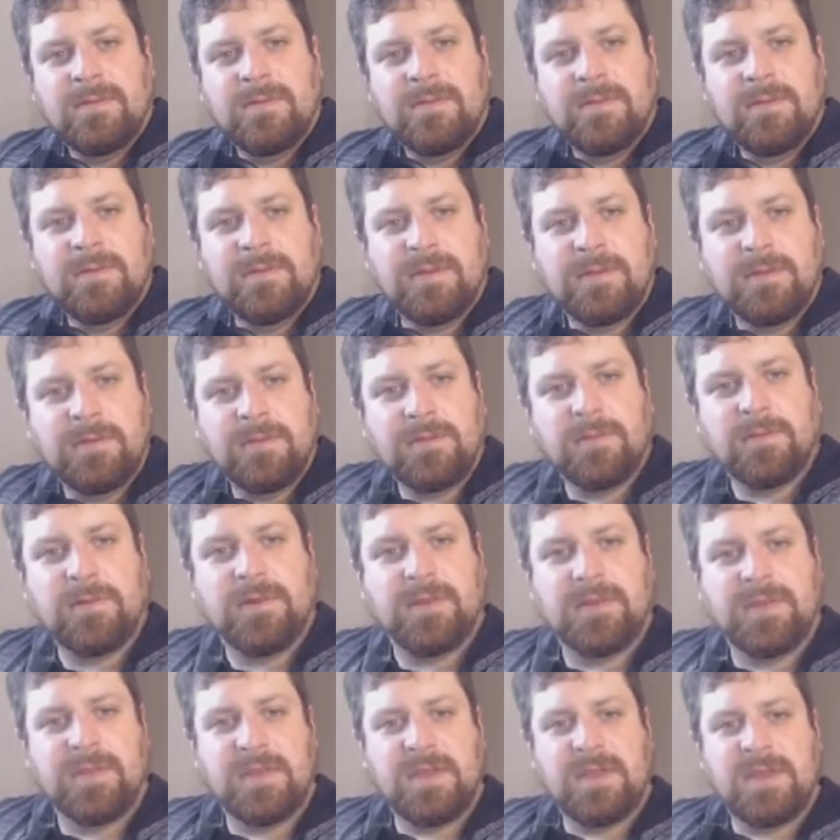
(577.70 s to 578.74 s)
Another
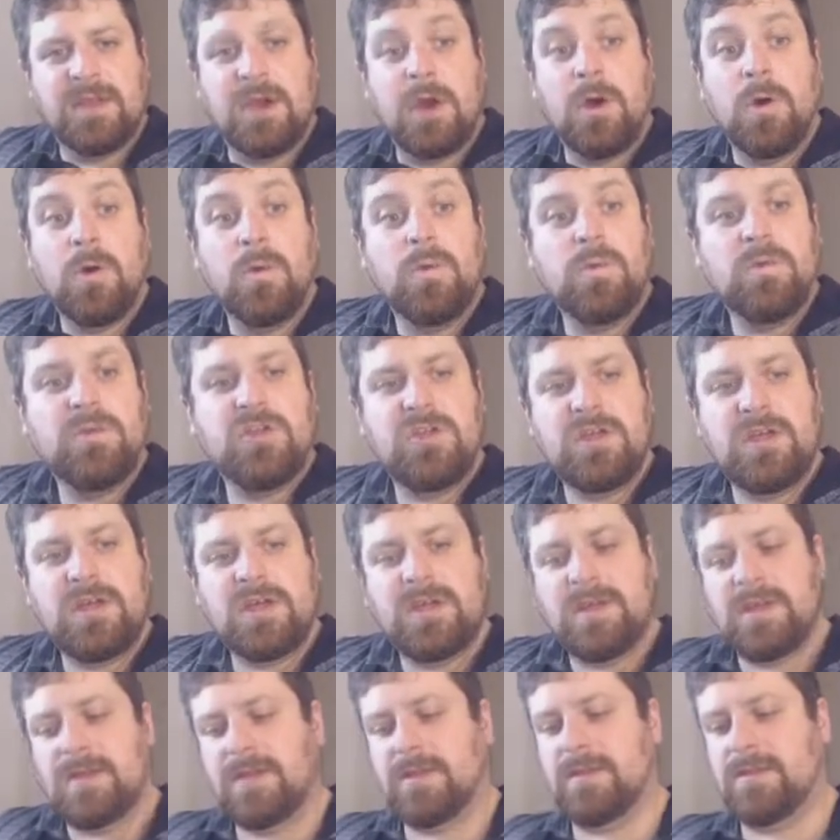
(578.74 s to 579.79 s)
one of the
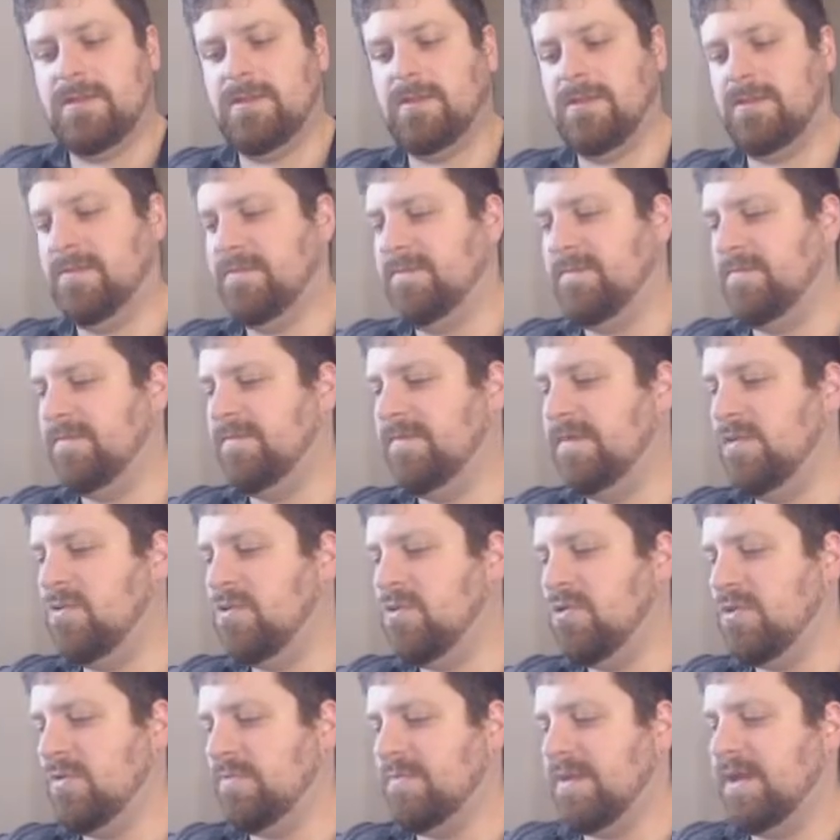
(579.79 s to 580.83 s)
OG
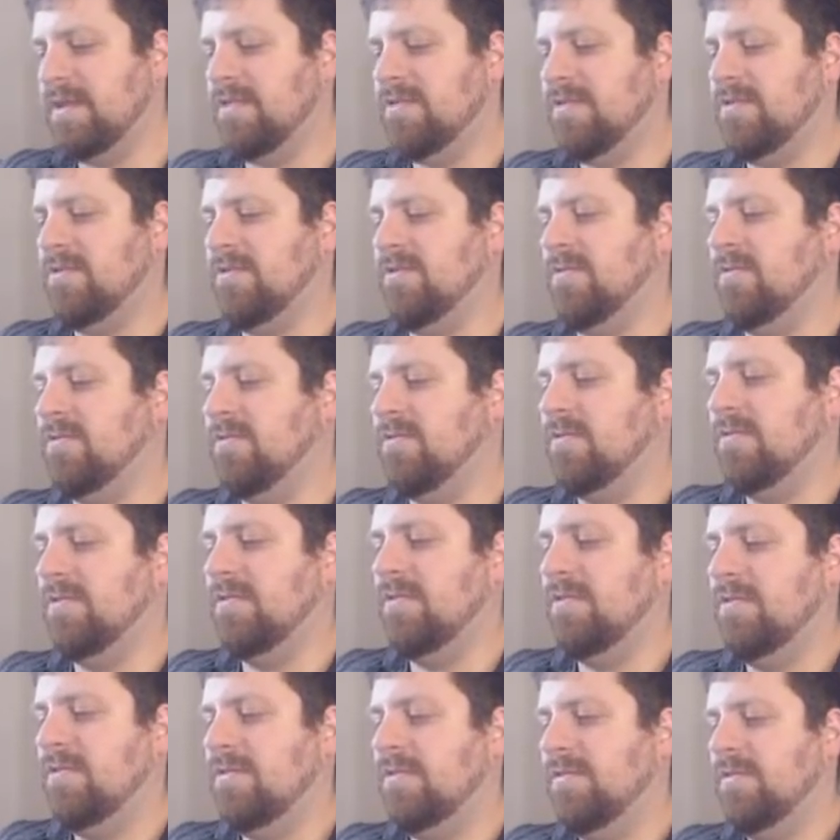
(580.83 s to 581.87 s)
fusion monsters
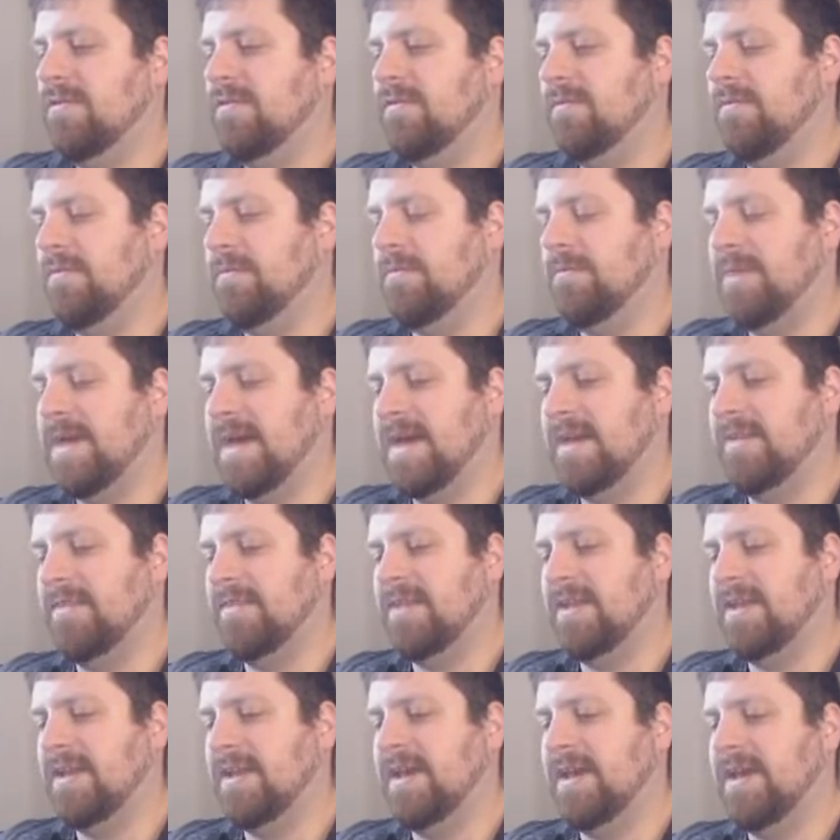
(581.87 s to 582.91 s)
from back in
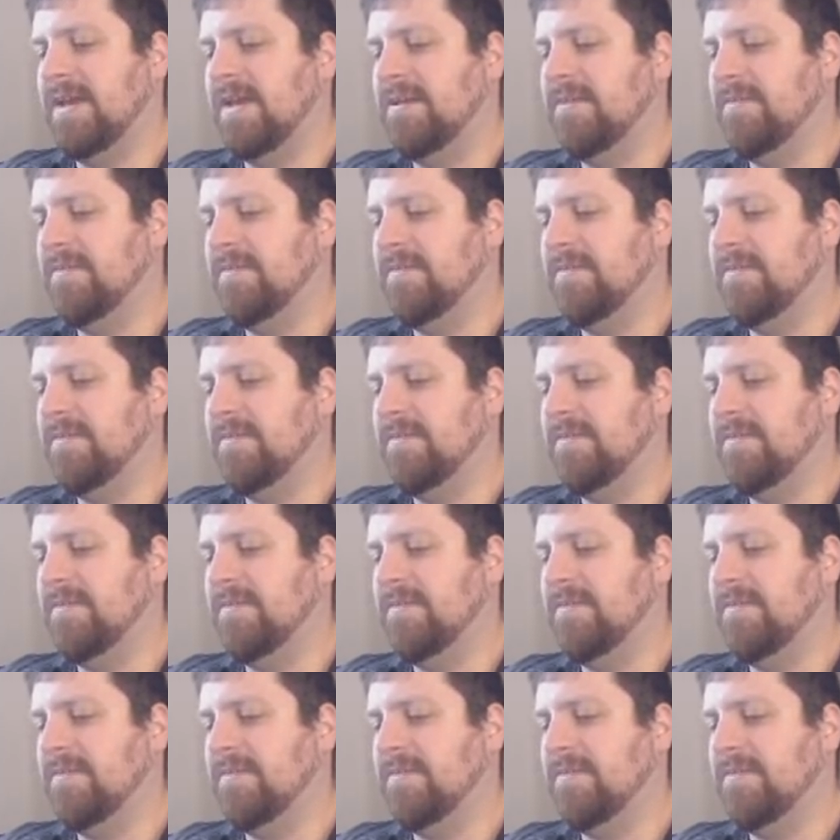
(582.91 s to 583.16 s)
the day.